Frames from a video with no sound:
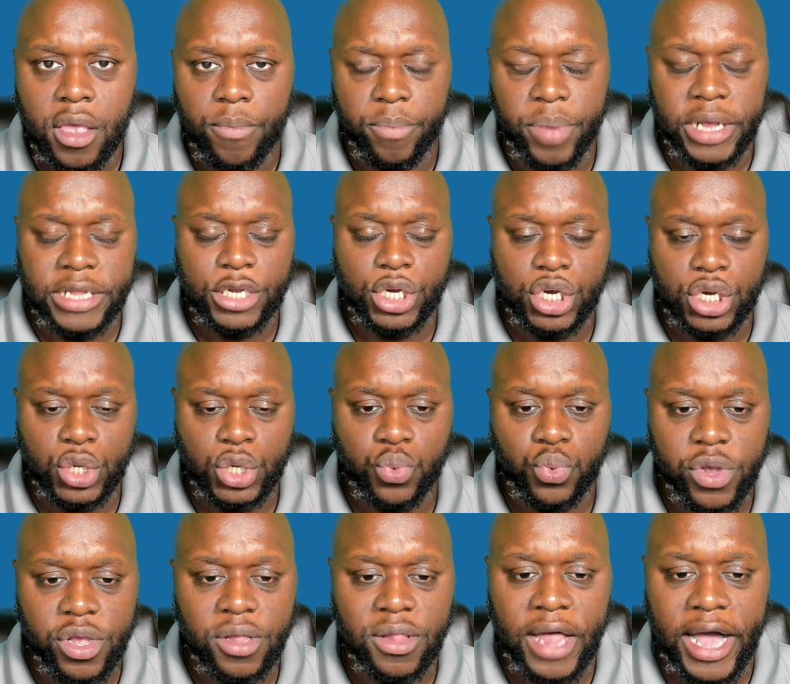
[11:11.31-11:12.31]
But just
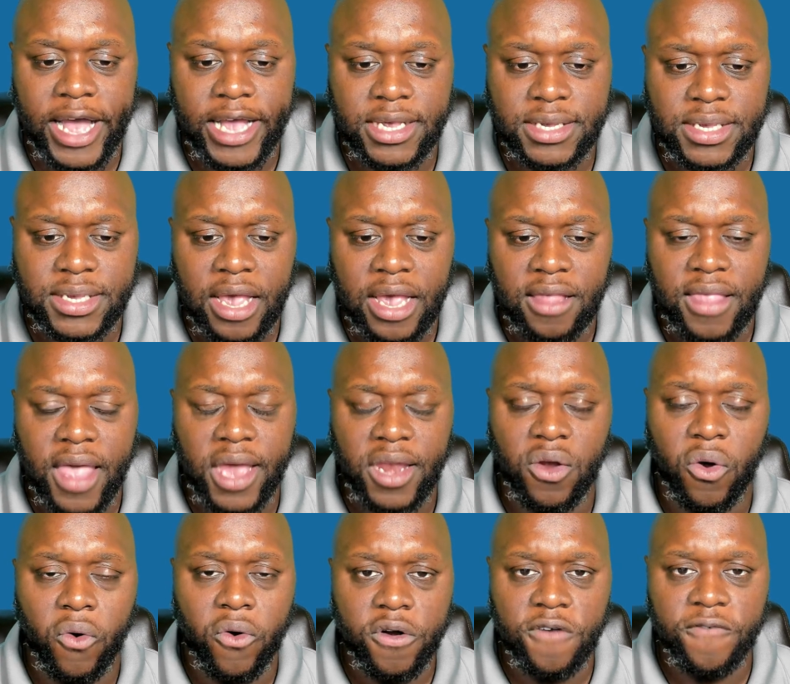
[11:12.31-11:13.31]
realize that in
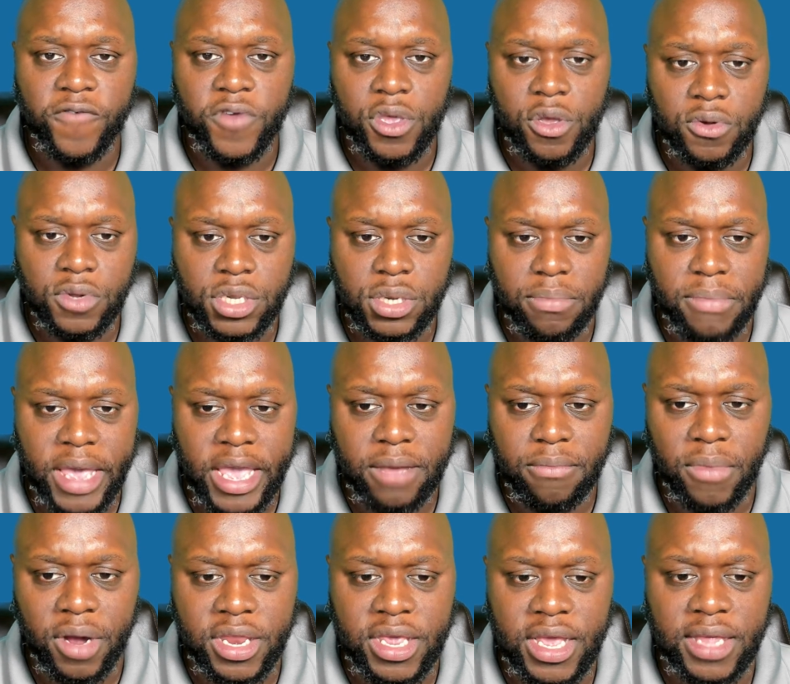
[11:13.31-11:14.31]
order for you to make
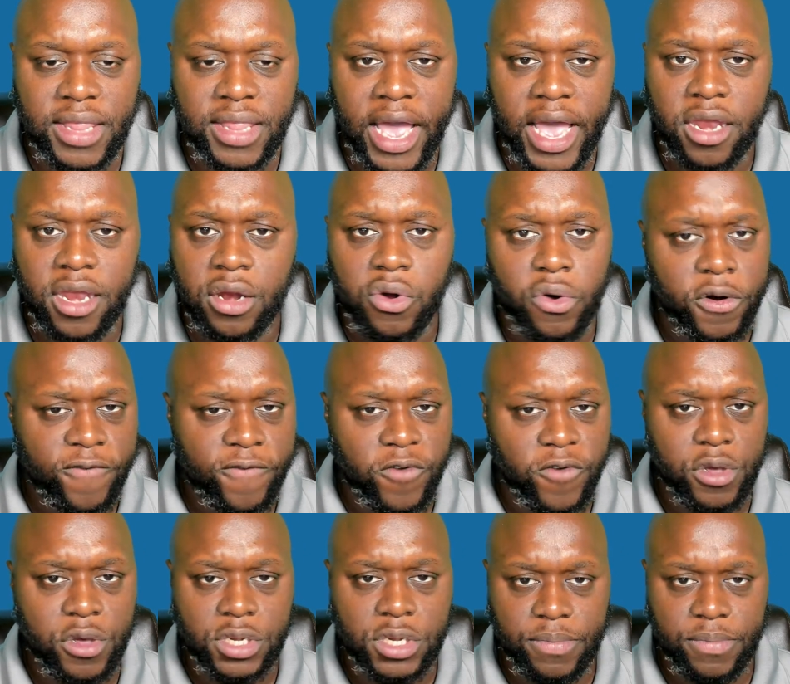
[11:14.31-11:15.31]
money online, in order for
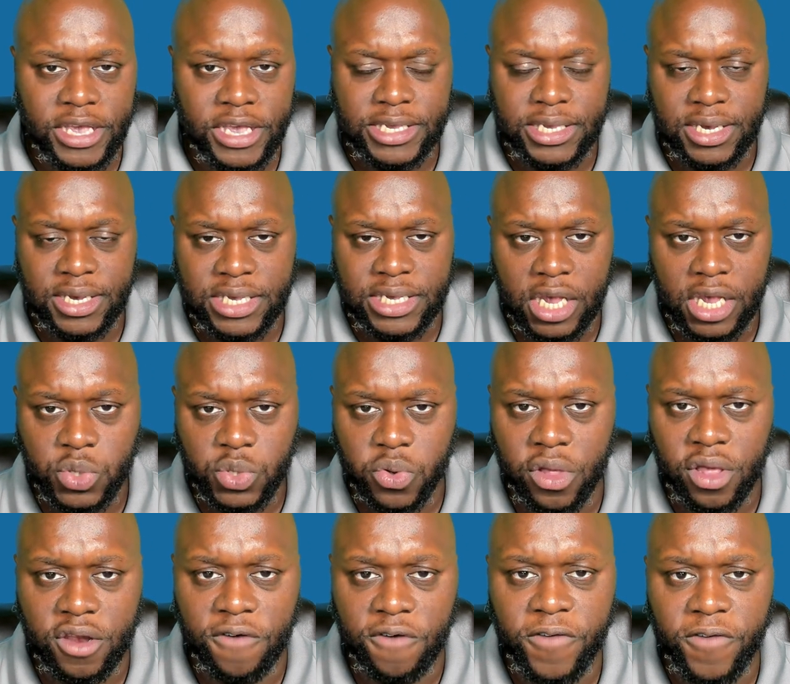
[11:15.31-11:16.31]
you to be successful
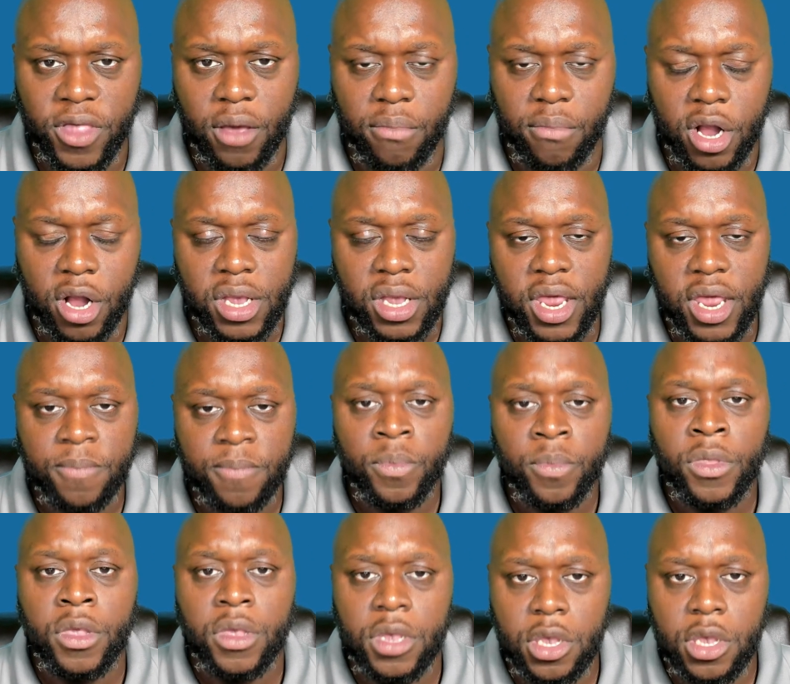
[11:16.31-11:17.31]
in affiliate marketing,
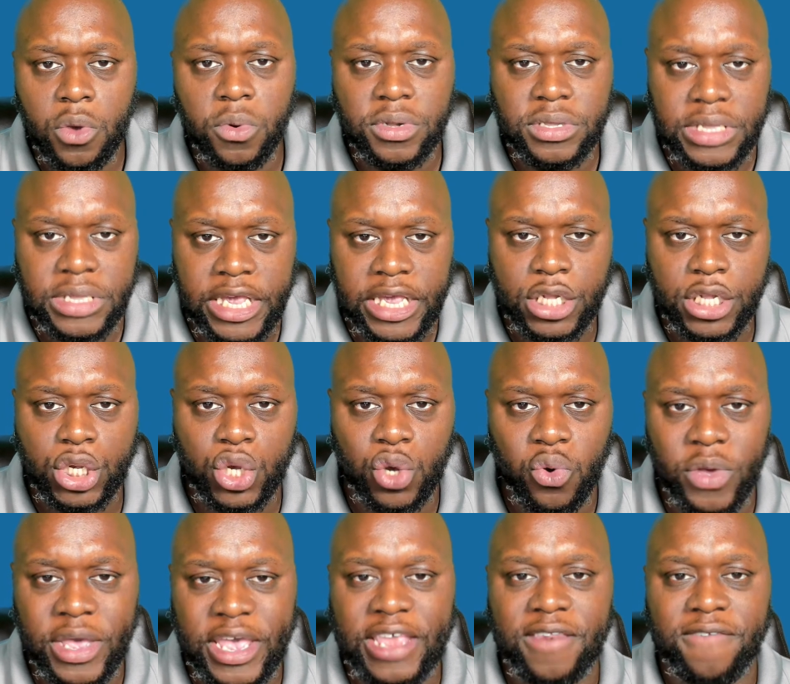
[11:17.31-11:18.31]
you will need to
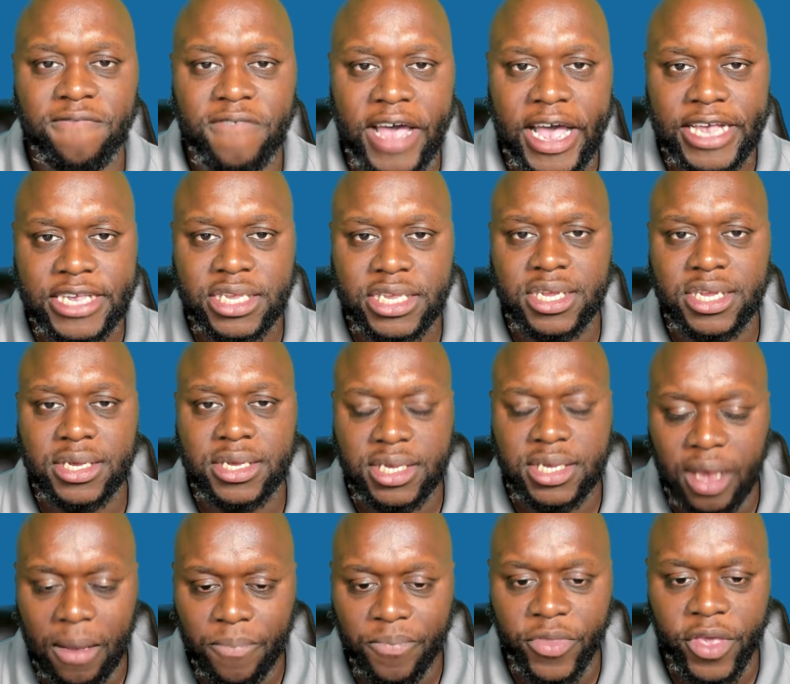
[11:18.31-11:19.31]
invest
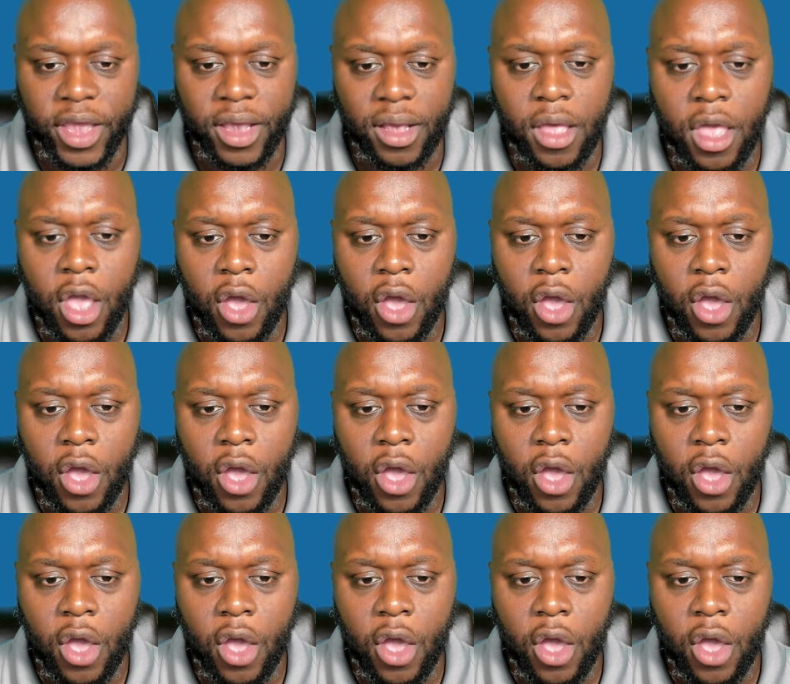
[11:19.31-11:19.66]
something.